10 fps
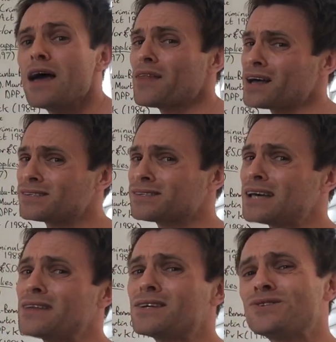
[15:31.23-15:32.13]
That
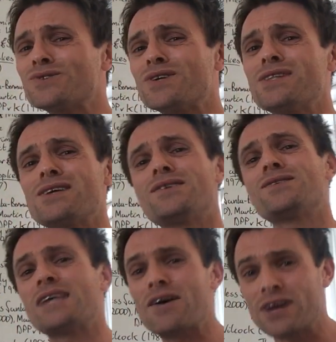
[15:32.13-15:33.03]
said, there doesn't
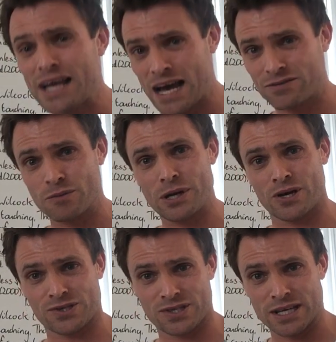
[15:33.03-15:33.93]
necessarily have to be
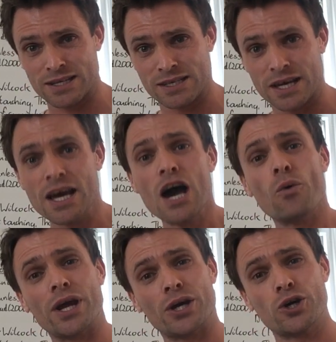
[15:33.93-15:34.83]
hostility
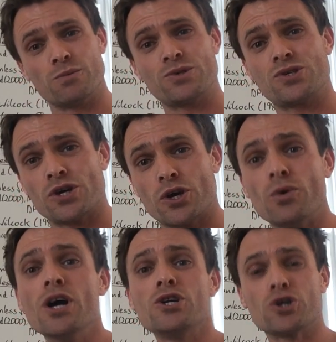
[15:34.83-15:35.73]
when it comes
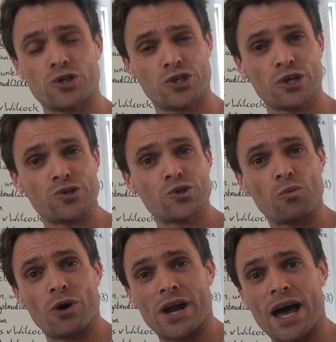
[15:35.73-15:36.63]
to touching
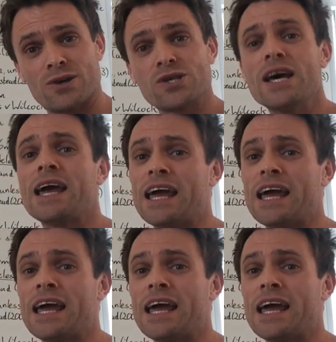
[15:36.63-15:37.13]
someone else.